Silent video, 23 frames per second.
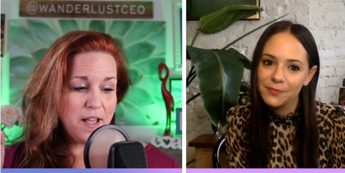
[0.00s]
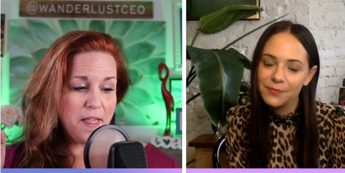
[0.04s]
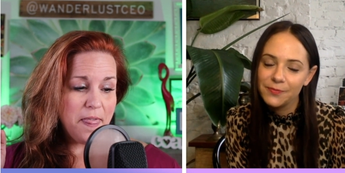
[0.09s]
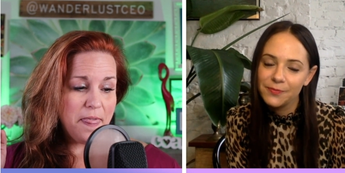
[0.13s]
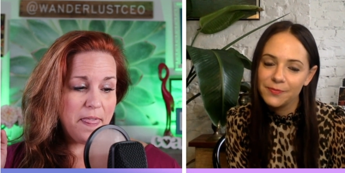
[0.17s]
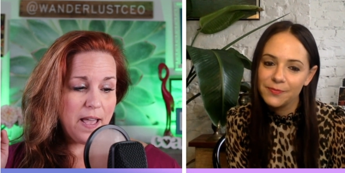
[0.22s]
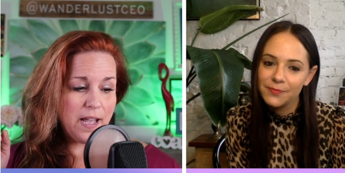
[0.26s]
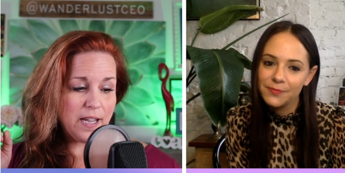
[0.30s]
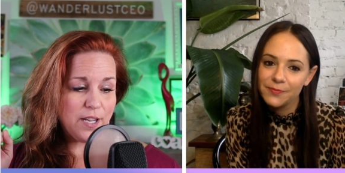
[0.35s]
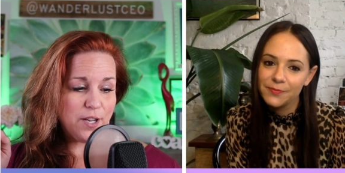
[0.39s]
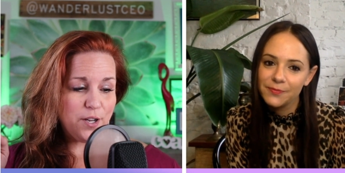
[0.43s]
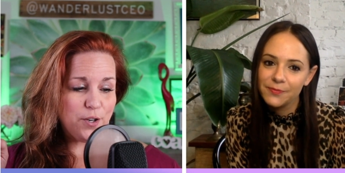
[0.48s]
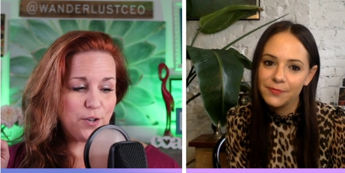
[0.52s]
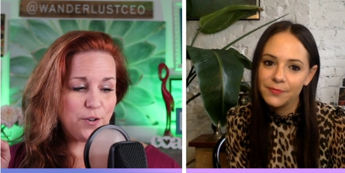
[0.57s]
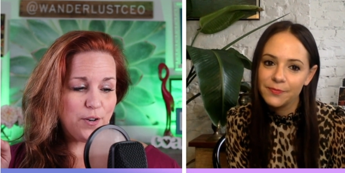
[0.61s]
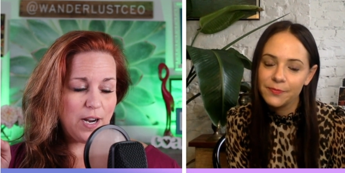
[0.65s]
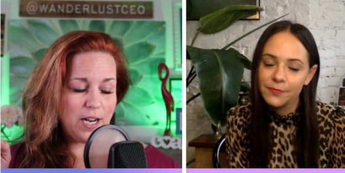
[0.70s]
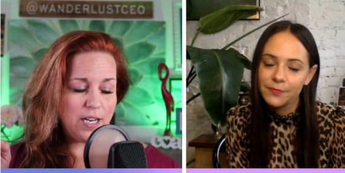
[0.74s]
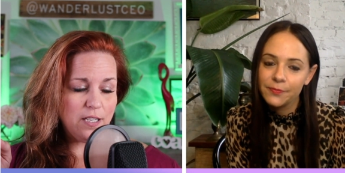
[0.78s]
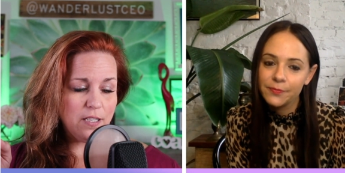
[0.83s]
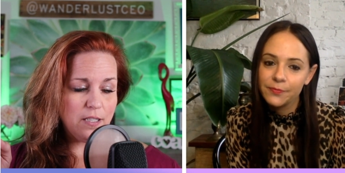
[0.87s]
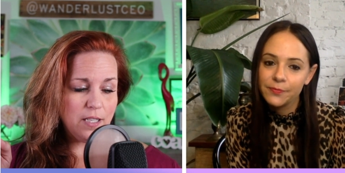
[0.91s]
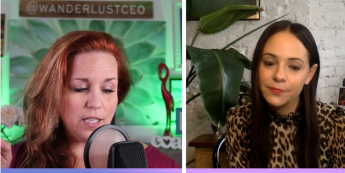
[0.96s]
Speaker 1: that
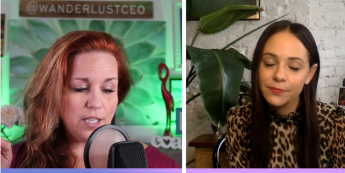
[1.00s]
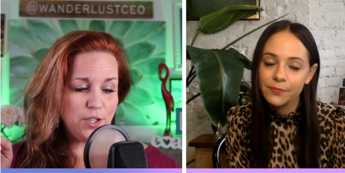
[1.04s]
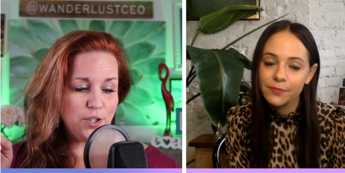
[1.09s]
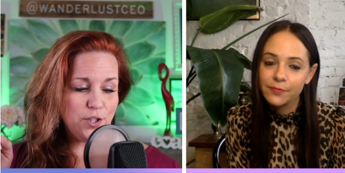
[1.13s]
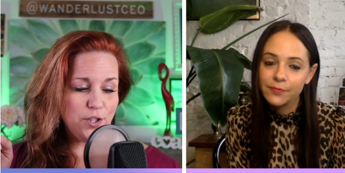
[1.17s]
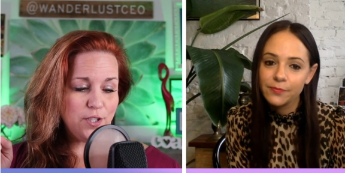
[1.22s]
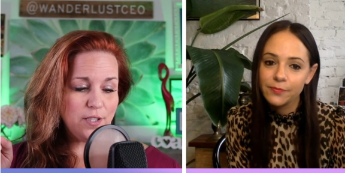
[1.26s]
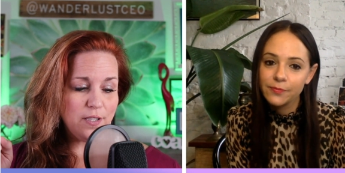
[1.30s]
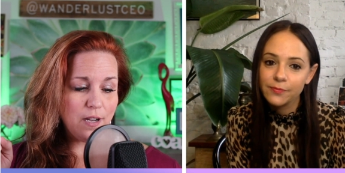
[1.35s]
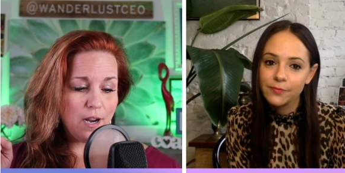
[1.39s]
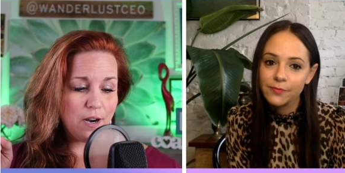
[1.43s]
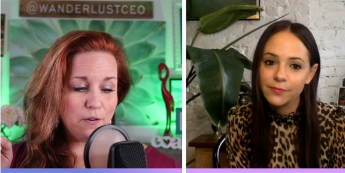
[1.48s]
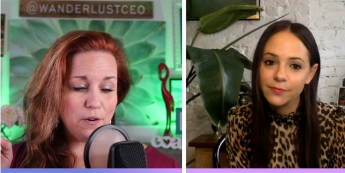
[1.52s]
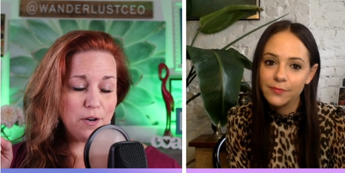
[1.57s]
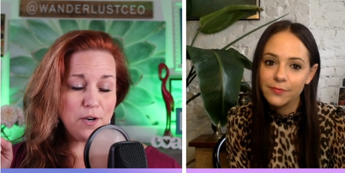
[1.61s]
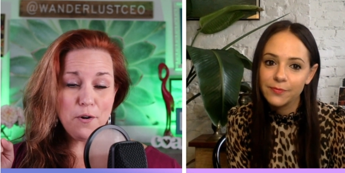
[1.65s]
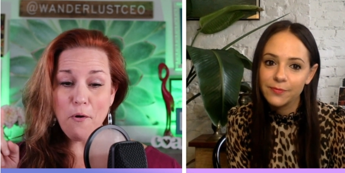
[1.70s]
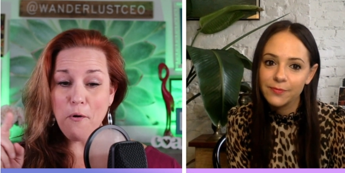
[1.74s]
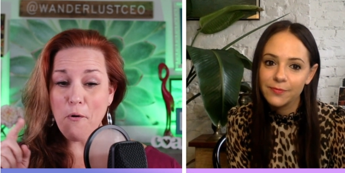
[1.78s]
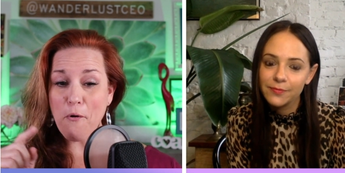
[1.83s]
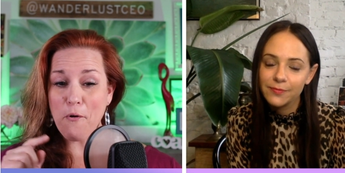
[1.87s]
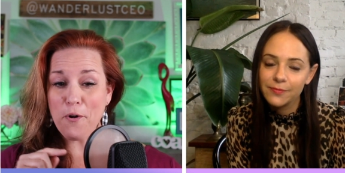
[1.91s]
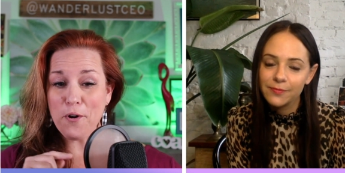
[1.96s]
congratulations are in
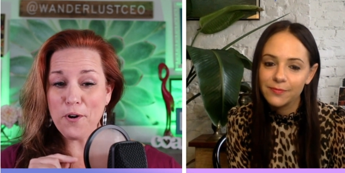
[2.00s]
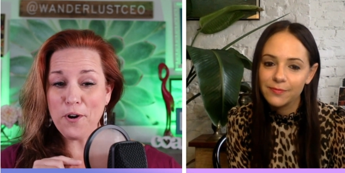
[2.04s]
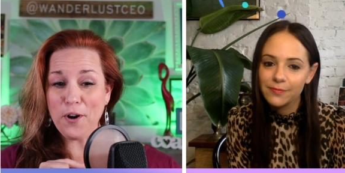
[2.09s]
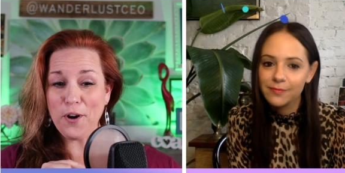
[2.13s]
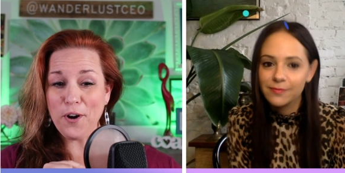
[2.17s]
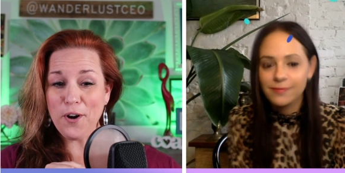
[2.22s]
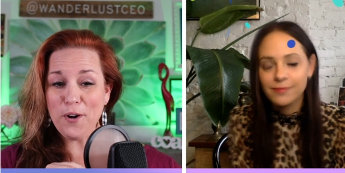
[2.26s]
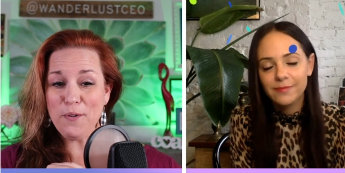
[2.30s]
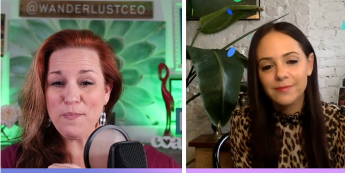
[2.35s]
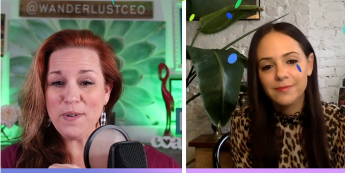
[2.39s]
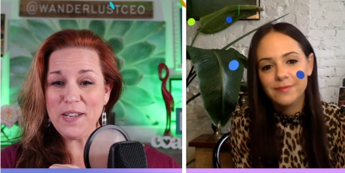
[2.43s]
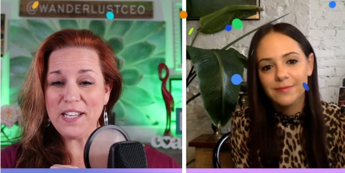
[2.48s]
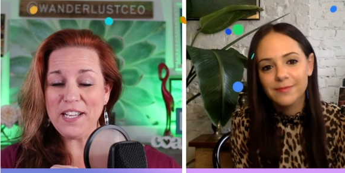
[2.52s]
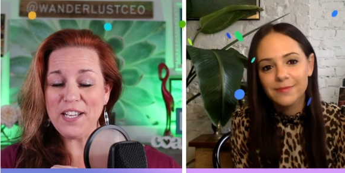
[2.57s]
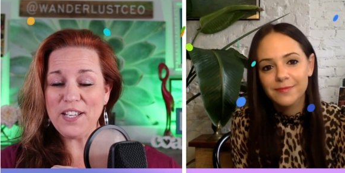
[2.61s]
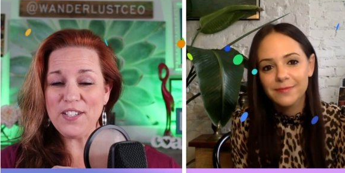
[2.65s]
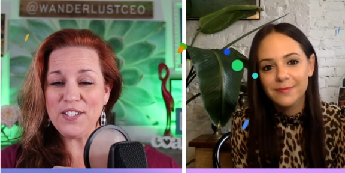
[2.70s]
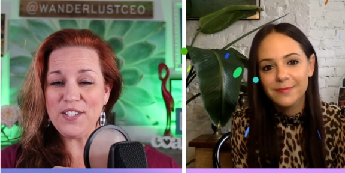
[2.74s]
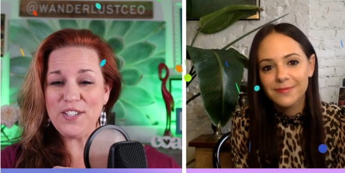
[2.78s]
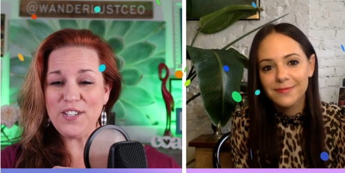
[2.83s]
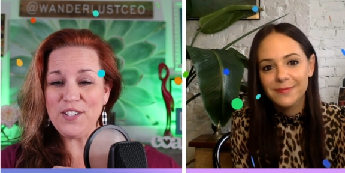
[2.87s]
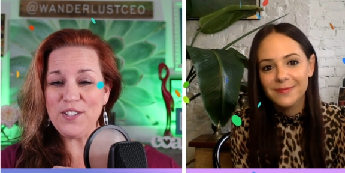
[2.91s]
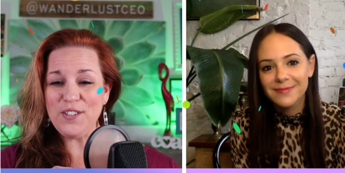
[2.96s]
order because
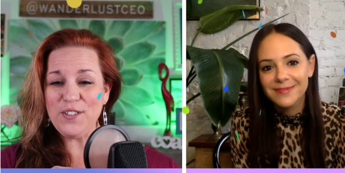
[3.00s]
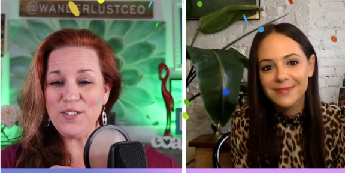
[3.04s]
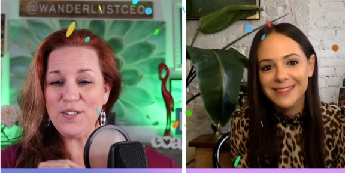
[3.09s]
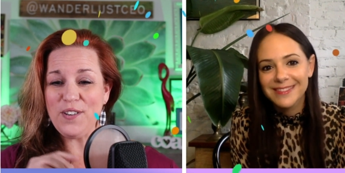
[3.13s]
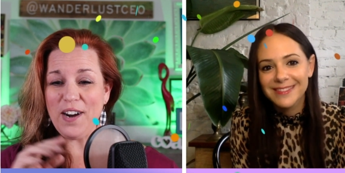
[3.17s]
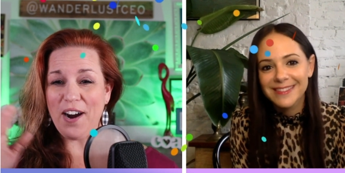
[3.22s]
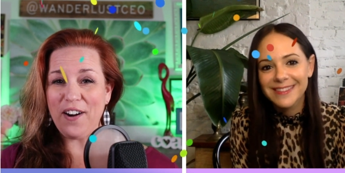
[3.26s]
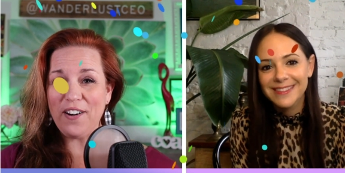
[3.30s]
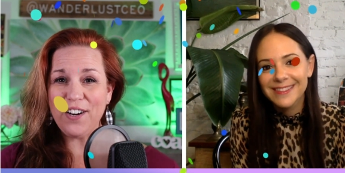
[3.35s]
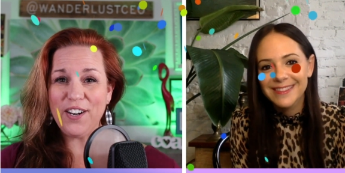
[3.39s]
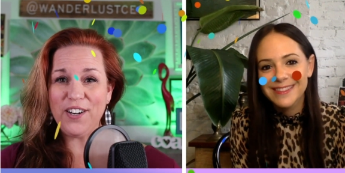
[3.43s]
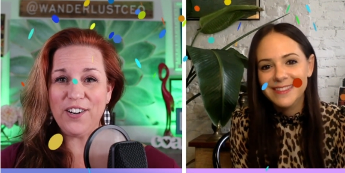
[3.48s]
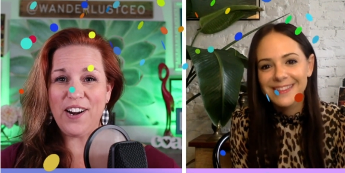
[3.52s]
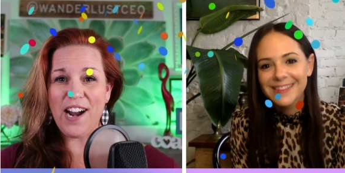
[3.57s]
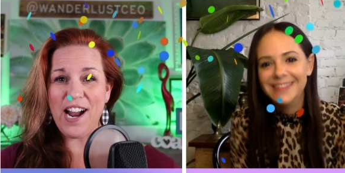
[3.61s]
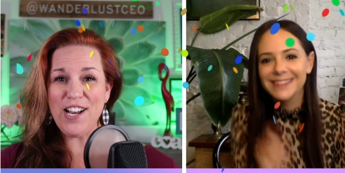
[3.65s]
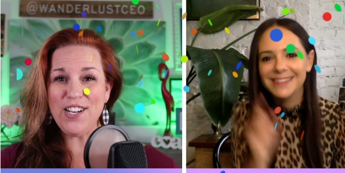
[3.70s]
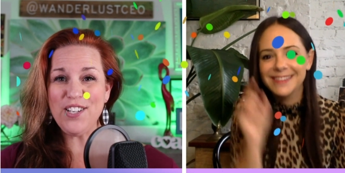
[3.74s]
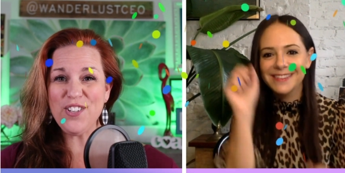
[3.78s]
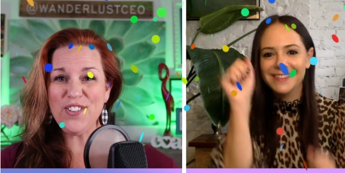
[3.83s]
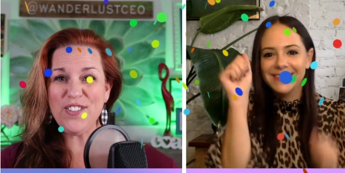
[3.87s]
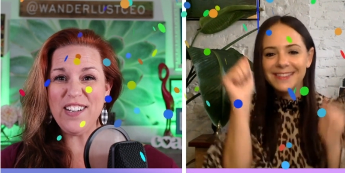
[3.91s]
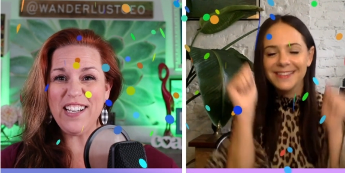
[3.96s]
you are a
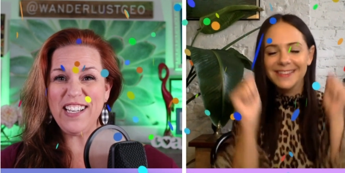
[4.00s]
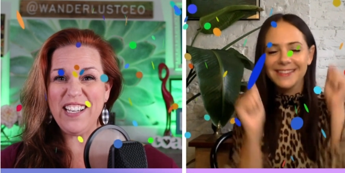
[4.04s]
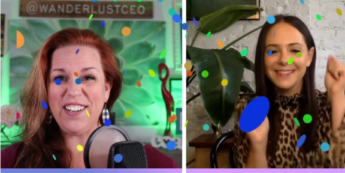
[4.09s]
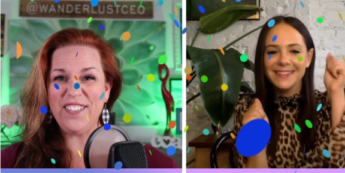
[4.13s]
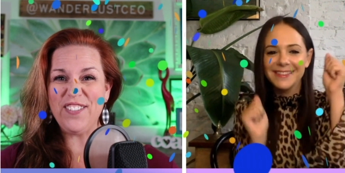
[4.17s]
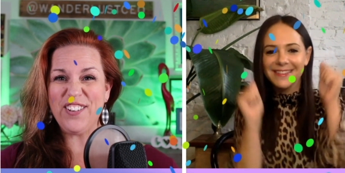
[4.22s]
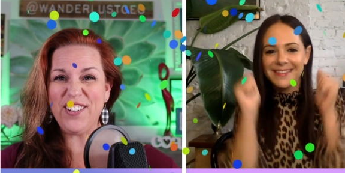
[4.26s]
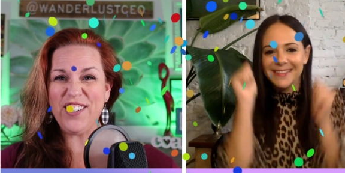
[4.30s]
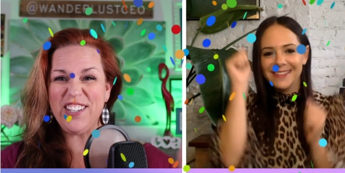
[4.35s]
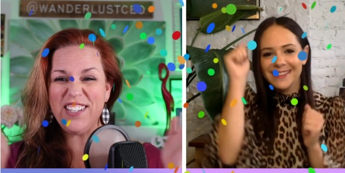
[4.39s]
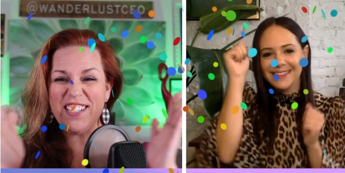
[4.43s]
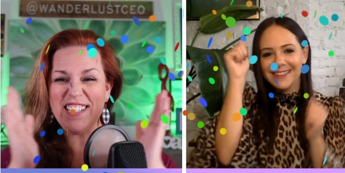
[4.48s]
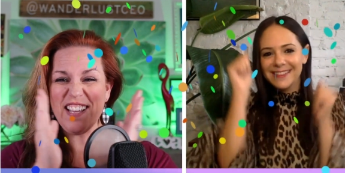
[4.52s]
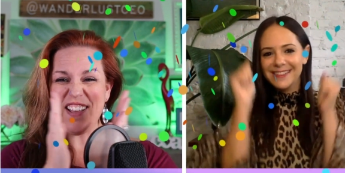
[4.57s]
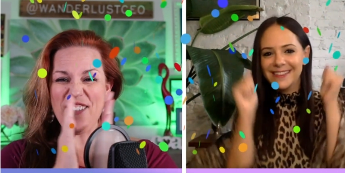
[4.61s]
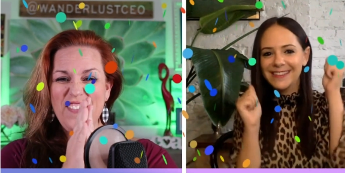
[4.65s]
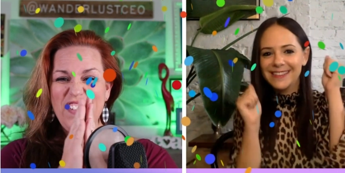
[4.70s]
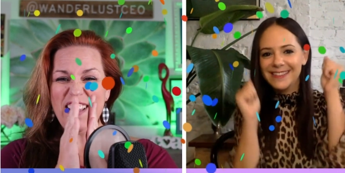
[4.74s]
graduate of Careers on